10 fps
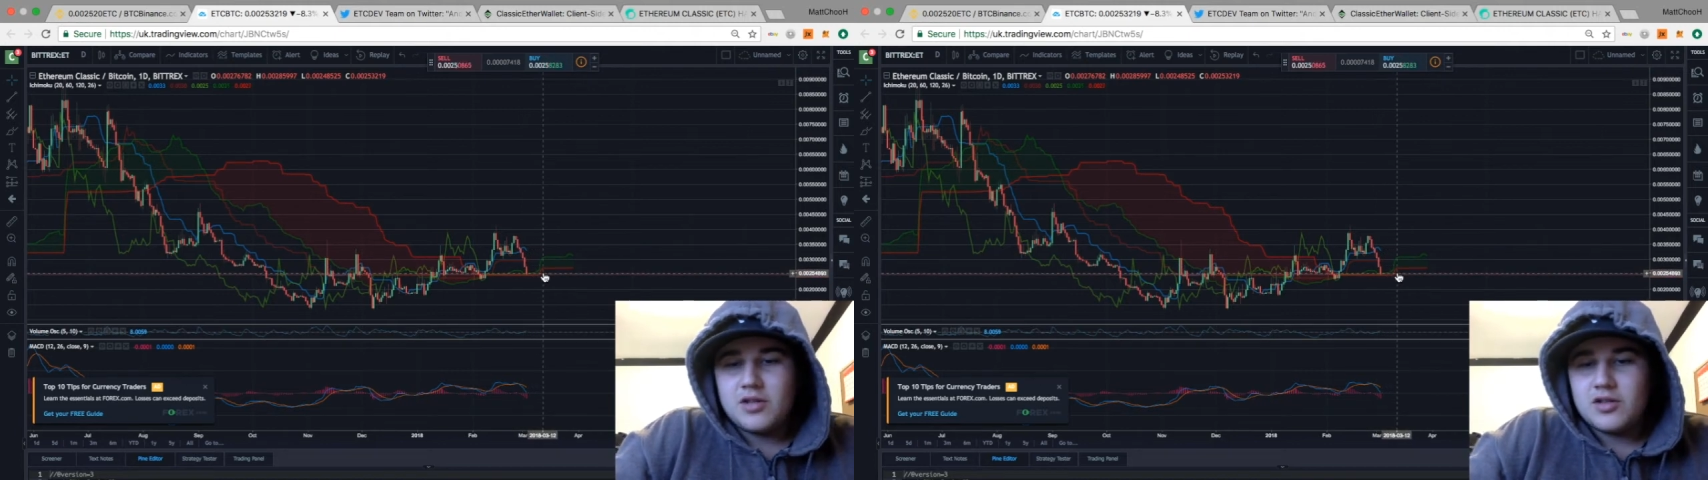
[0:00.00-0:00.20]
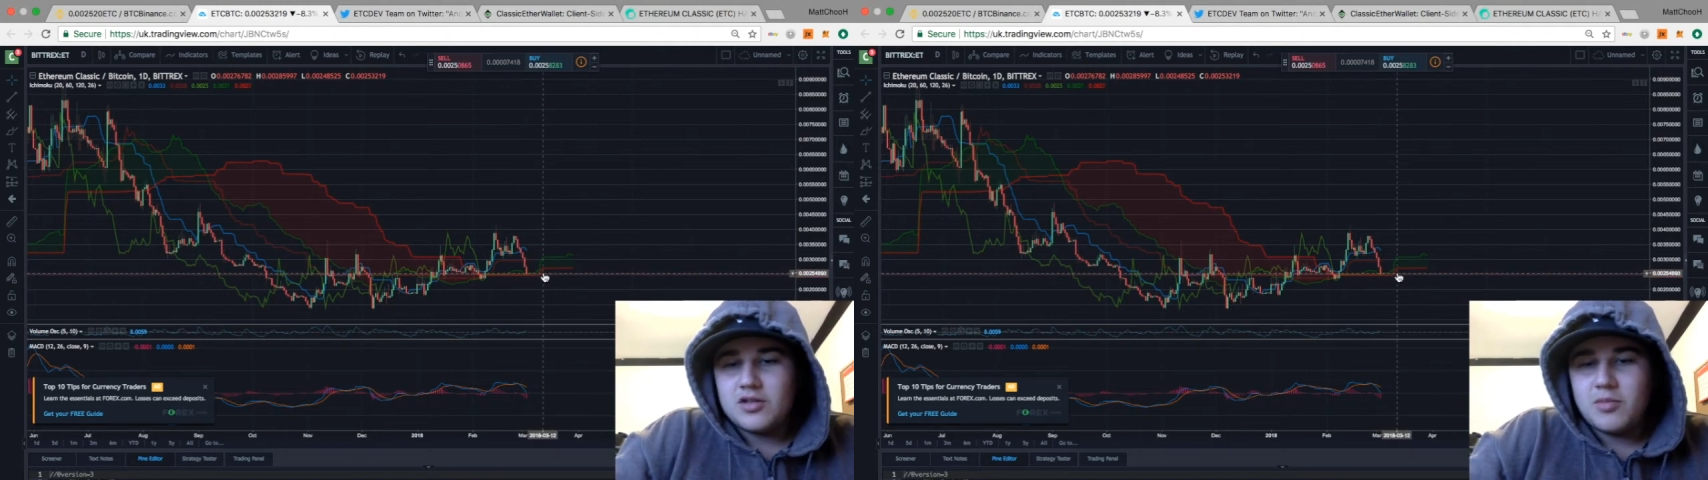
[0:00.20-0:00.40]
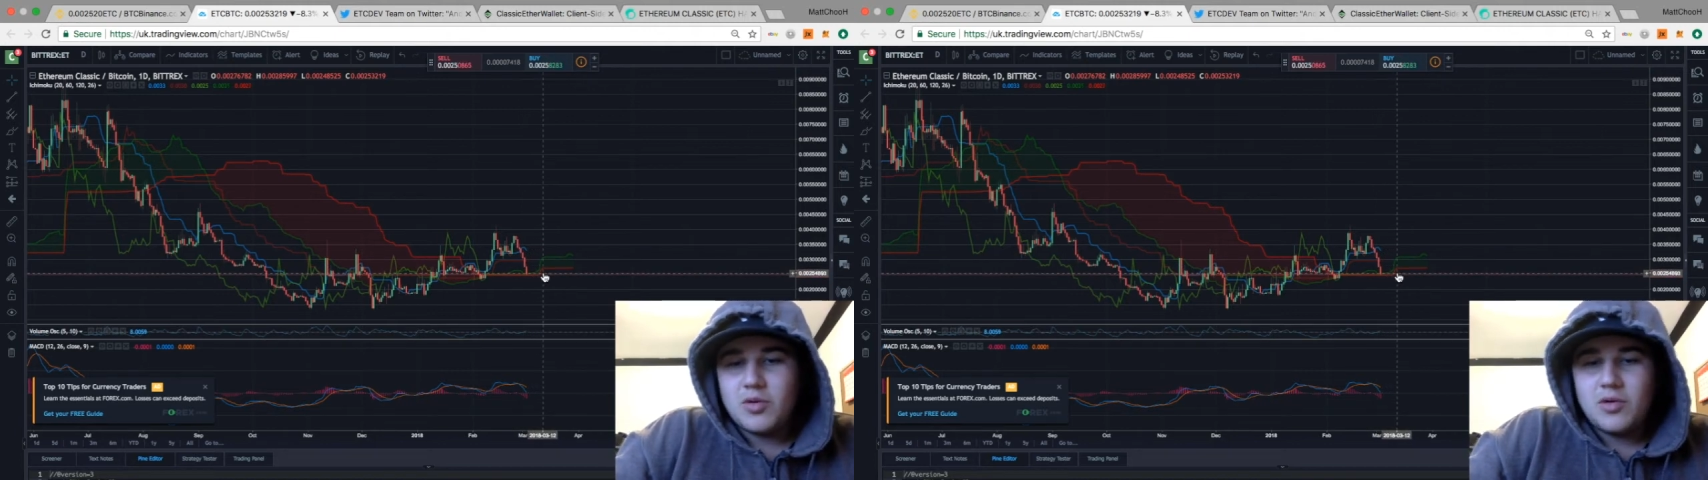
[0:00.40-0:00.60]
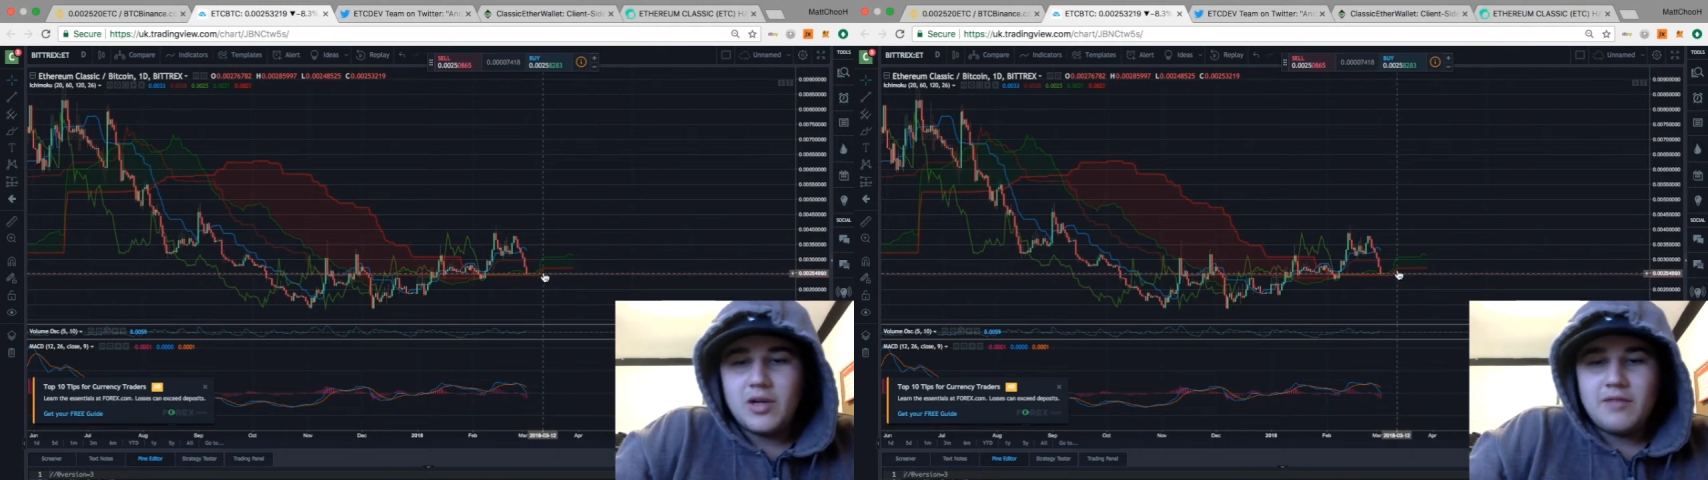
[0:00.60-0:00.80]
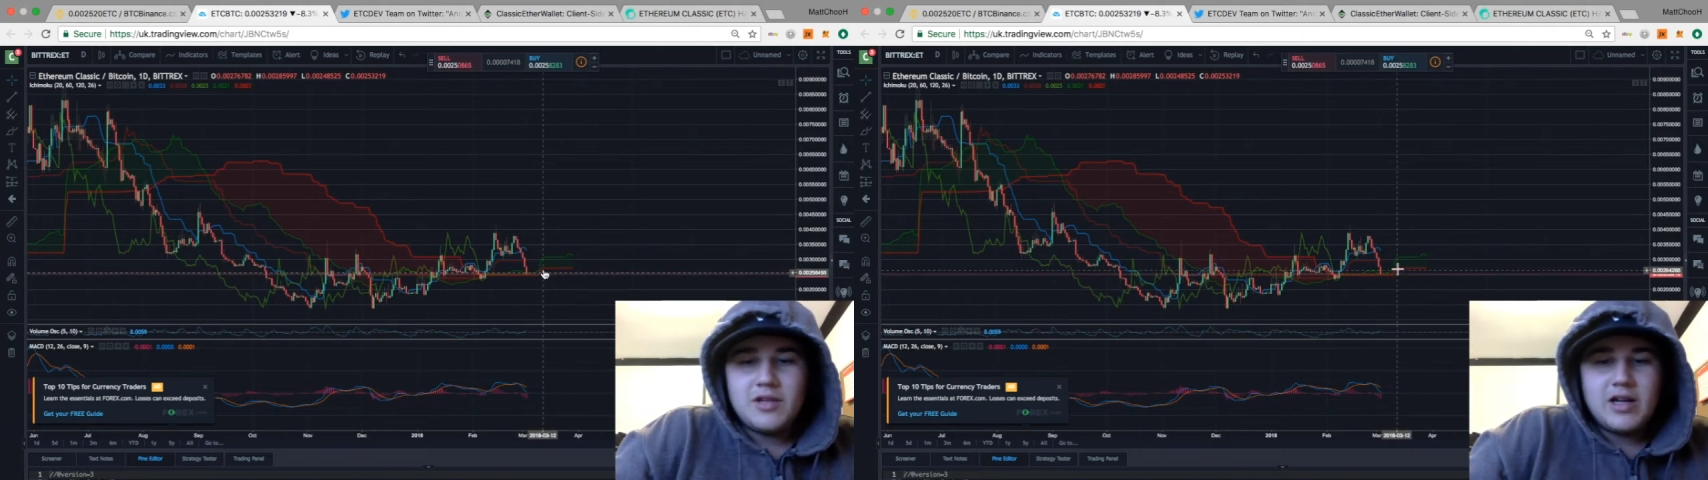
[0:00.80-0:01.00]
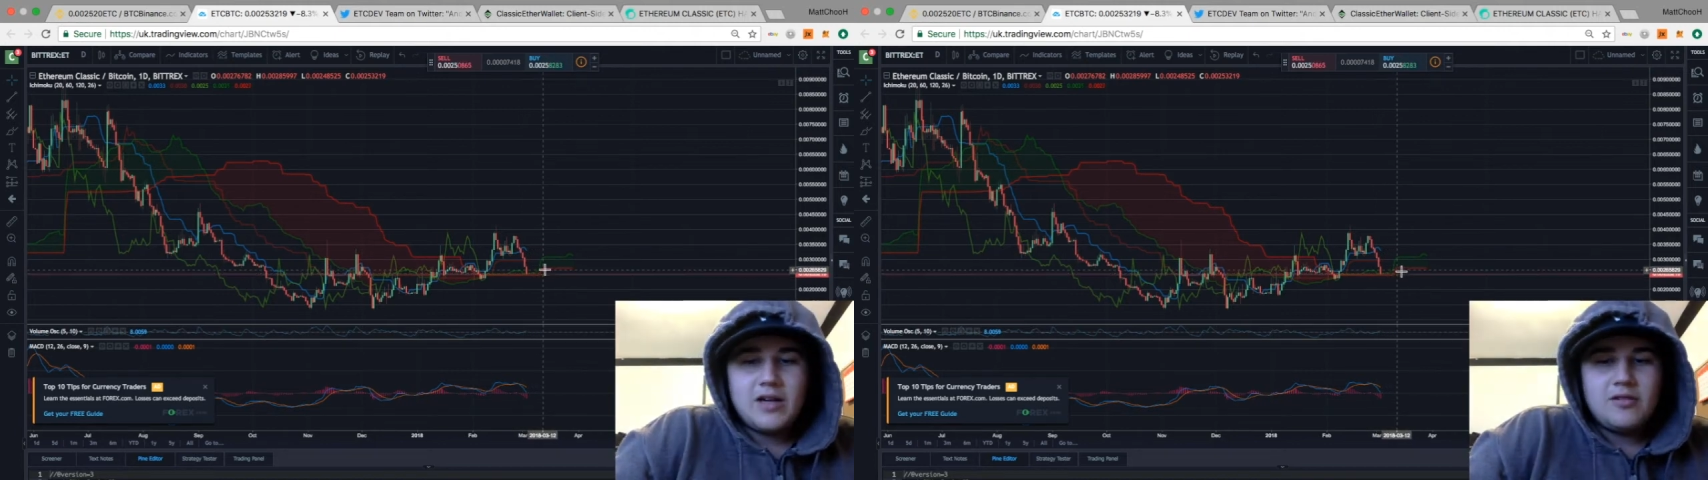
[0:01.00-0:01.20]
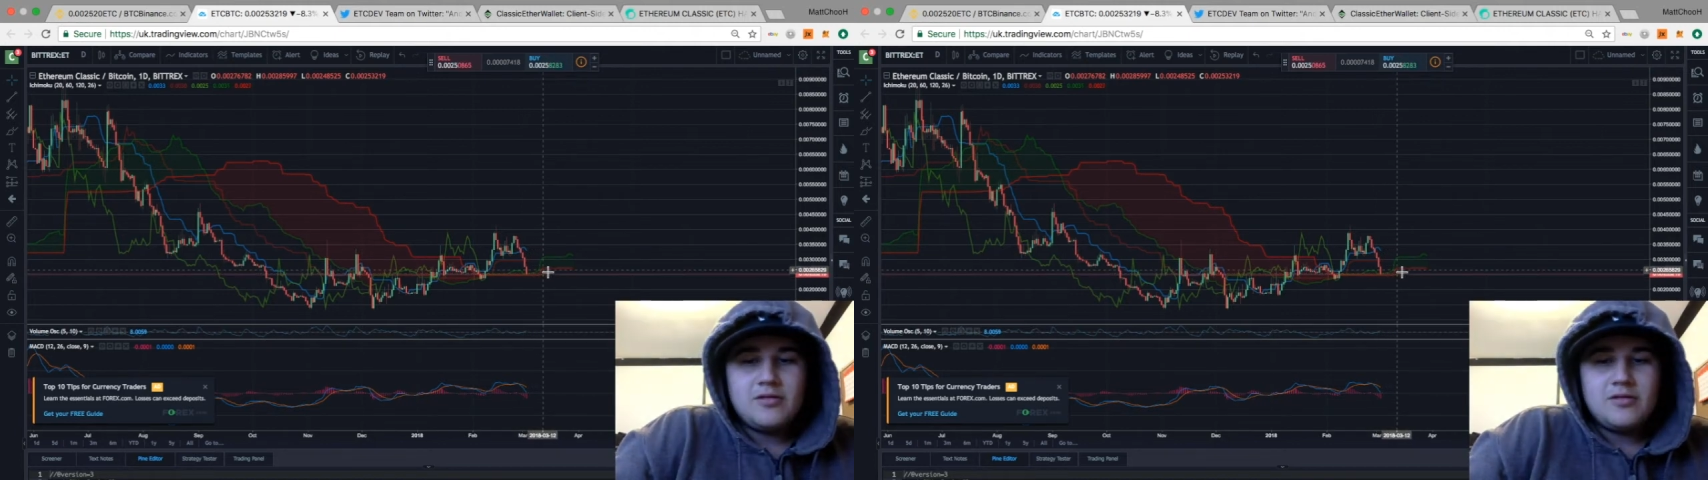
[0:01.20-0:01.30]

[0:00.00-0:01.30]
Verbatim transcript: the support level now